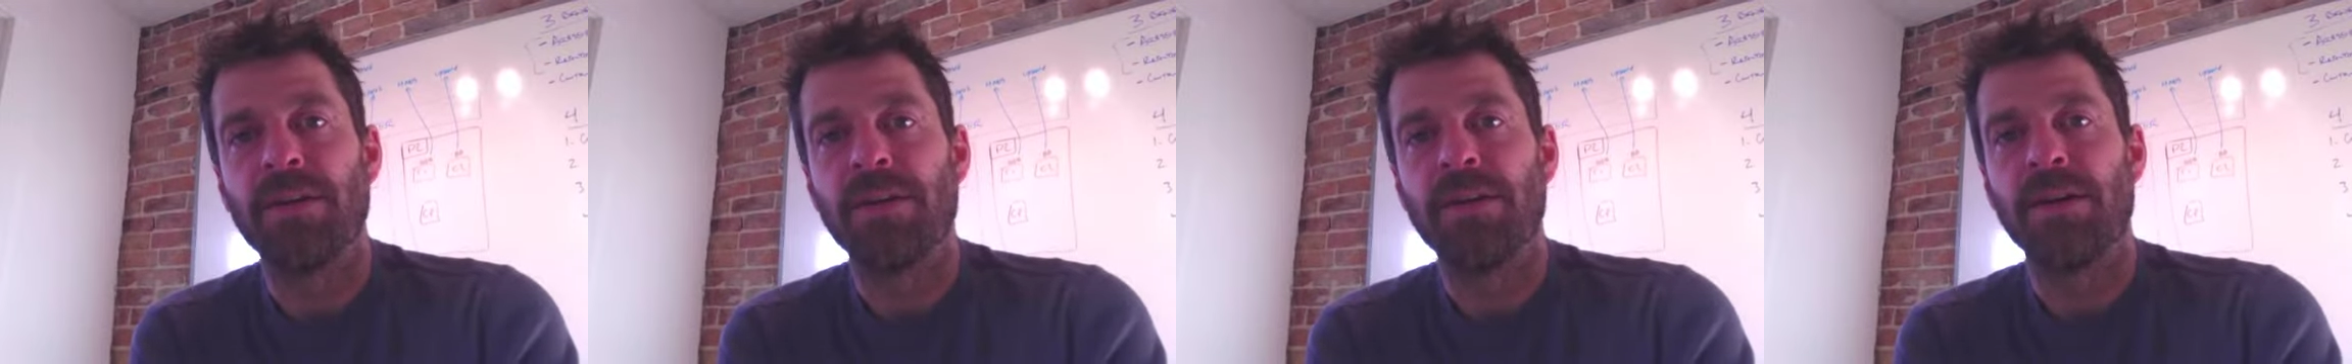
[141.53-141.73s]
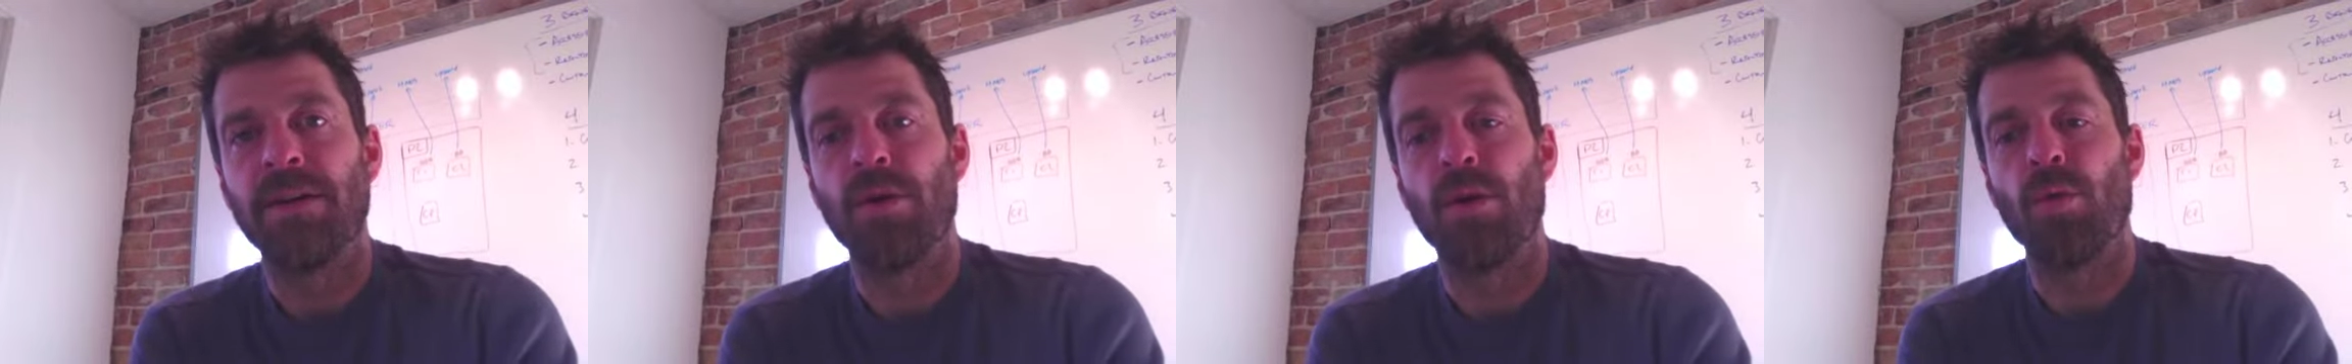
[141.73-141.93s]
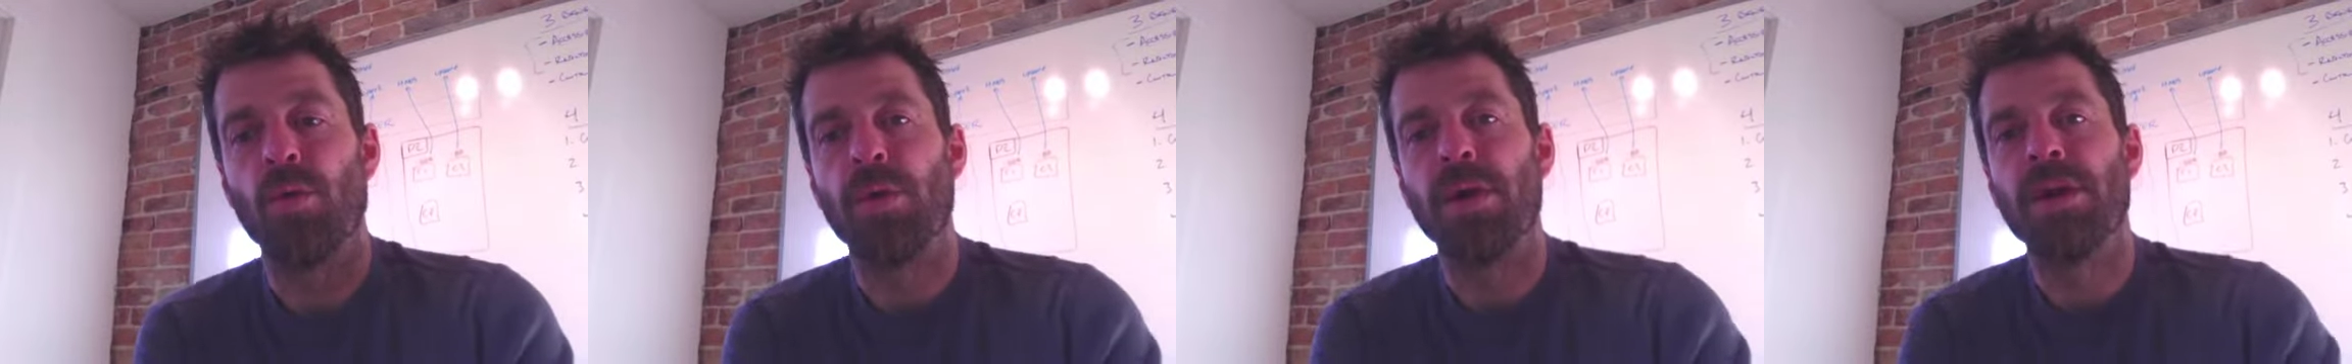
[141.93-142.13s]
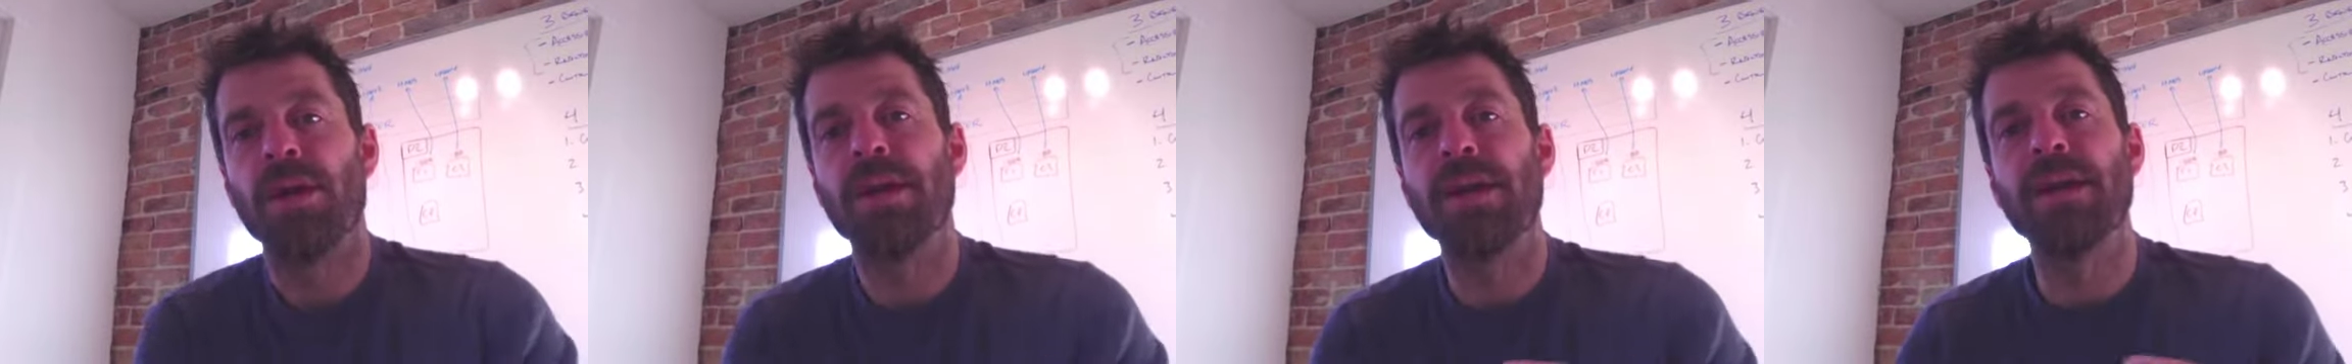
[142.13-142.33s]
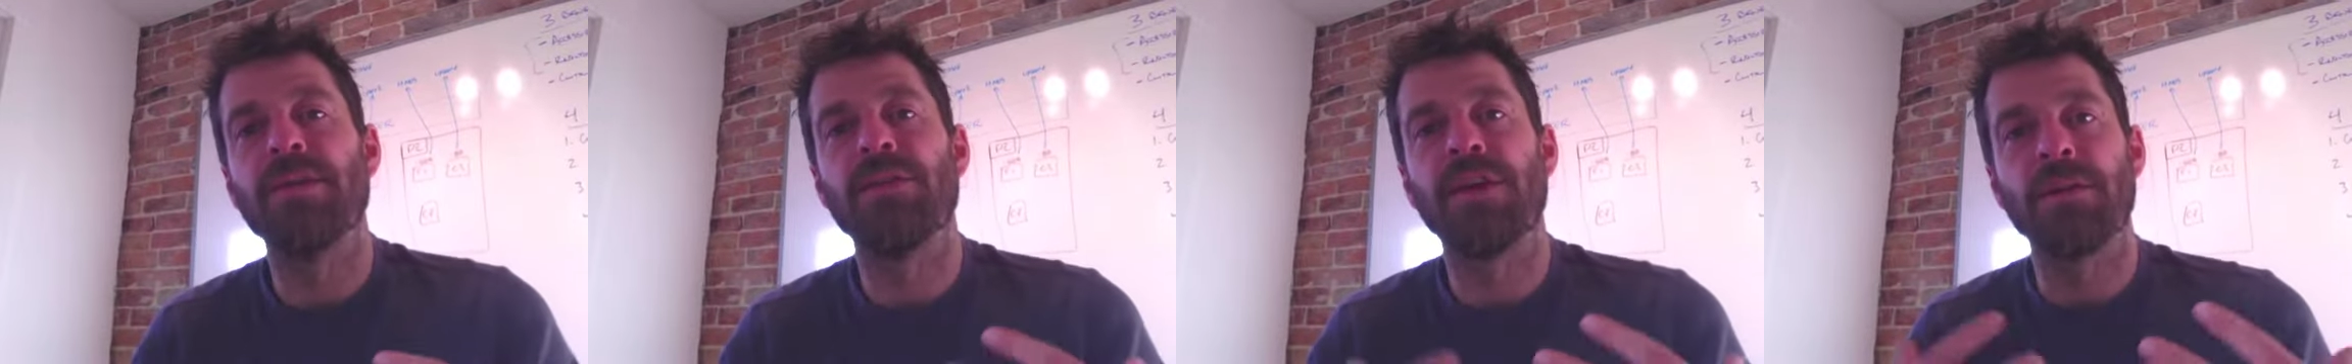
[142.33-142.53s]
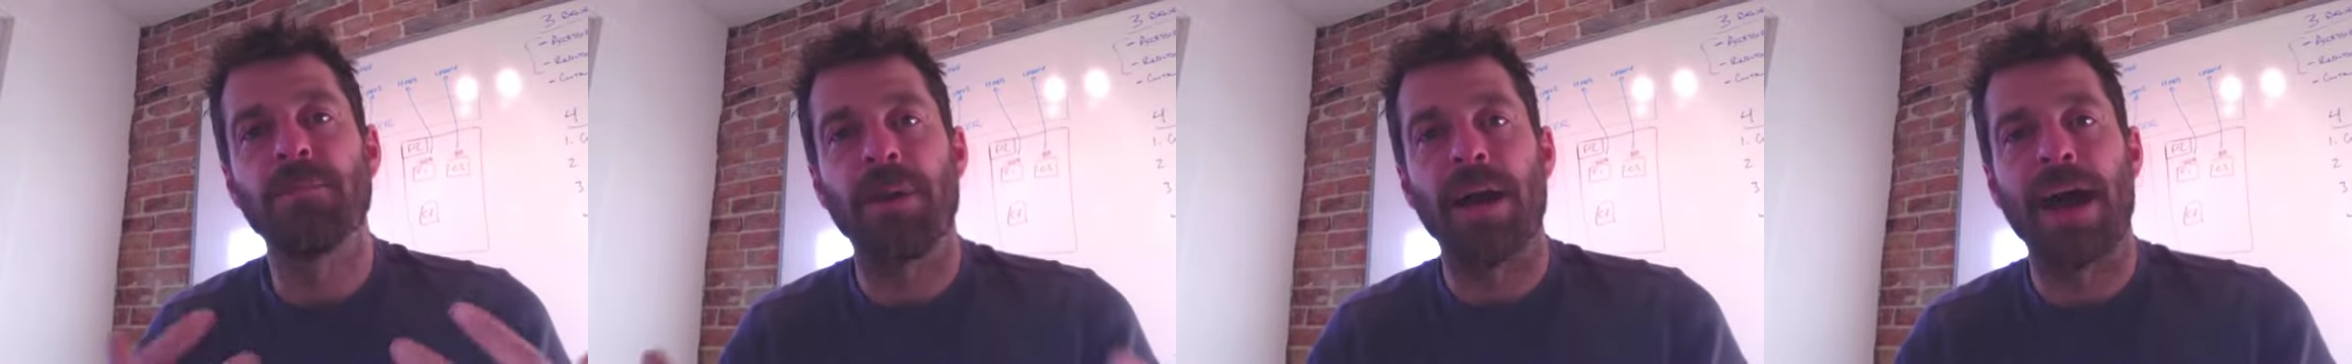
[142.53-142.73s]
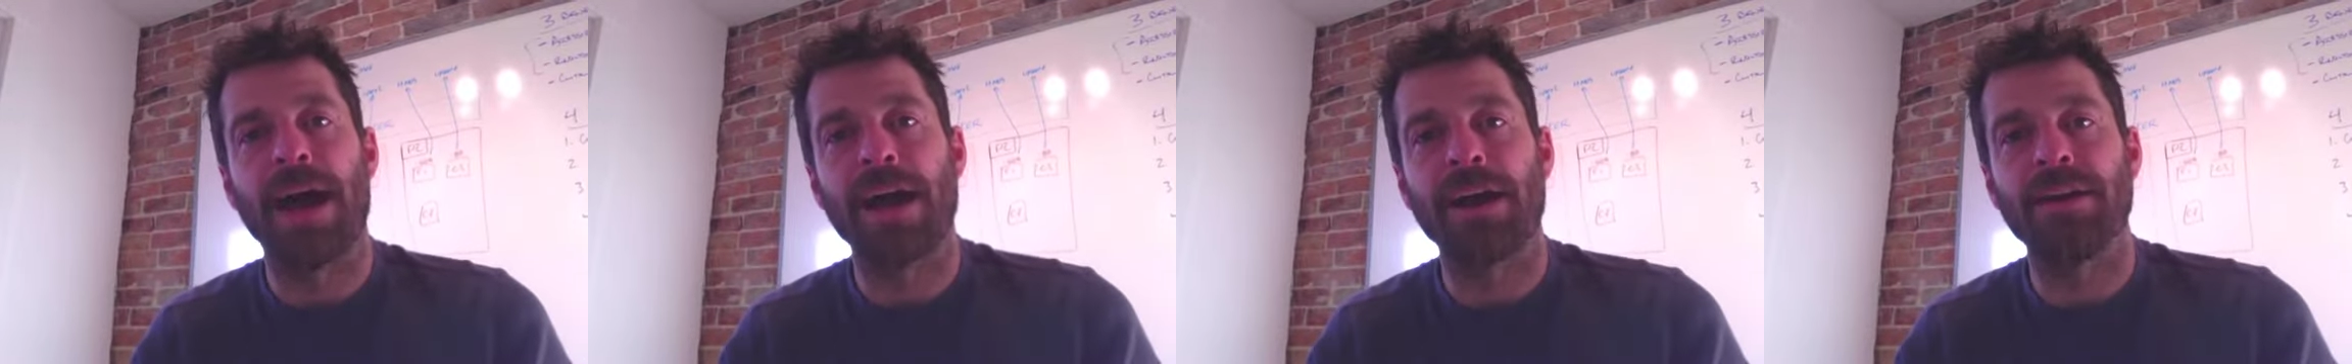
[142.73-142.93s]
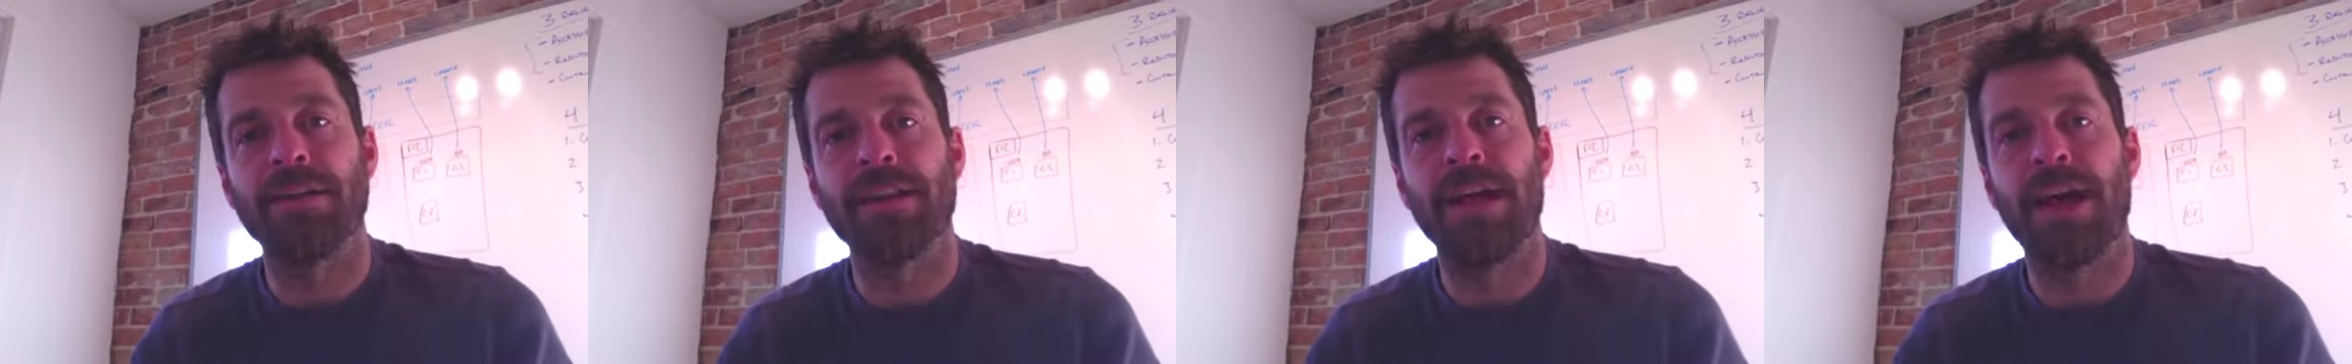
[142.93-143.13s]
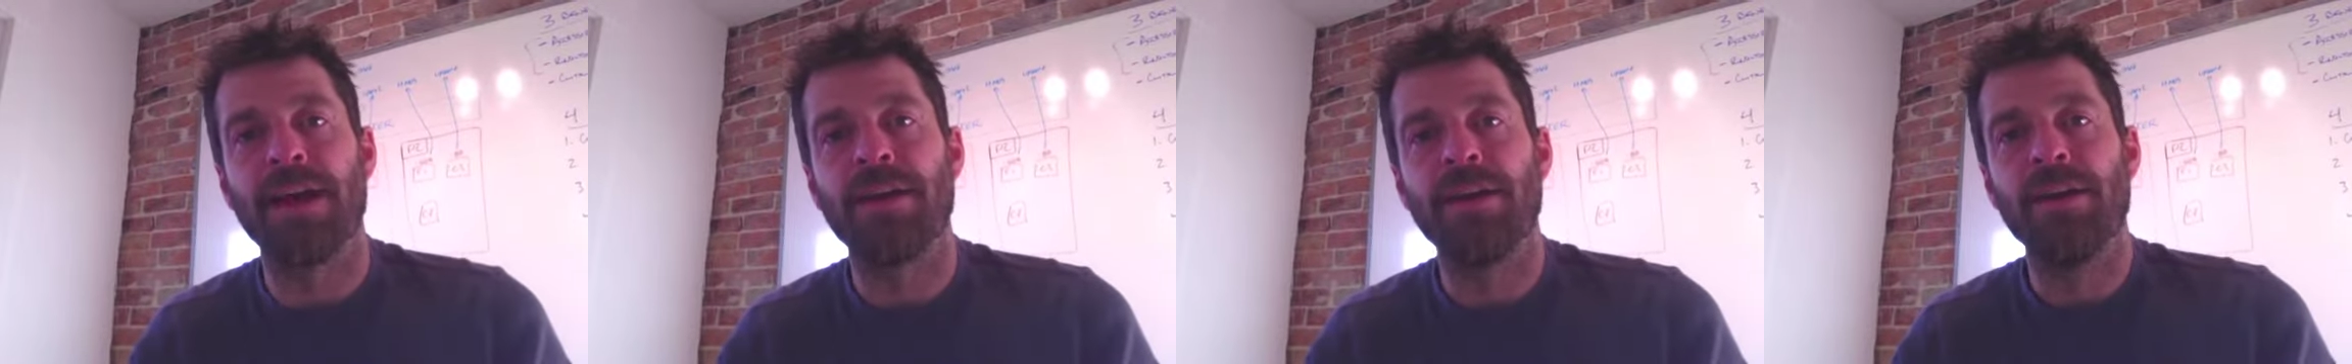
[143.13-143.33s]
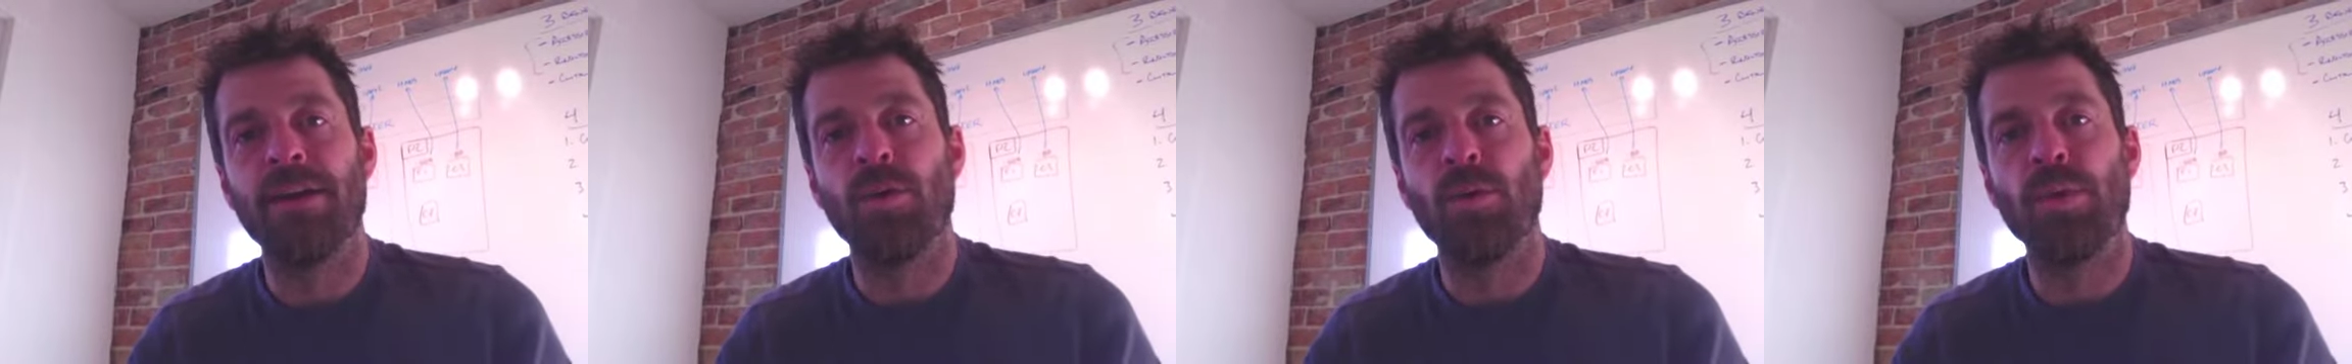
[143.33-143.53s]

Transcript: we're giving back and that